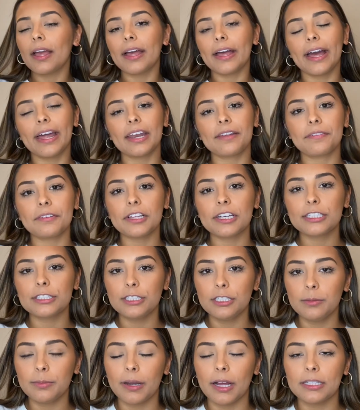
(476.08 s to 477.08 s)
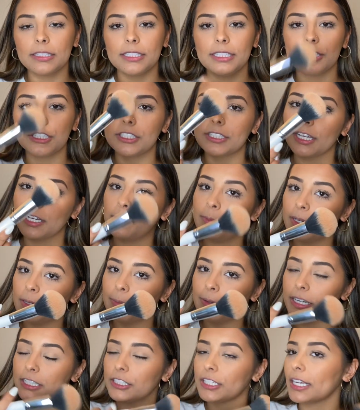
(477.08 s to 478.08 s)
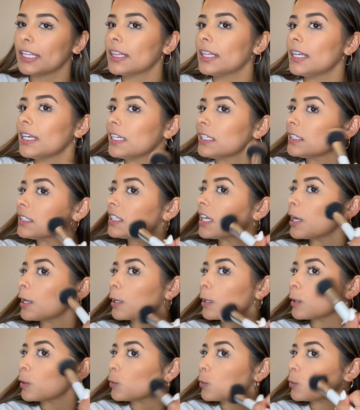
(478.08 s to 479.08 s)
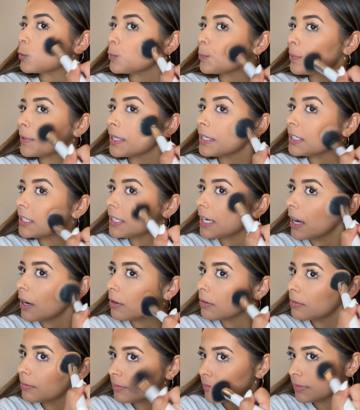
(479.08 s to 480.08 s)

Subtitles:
And if it looks too bronzy, just get a big brush like this and blend it out.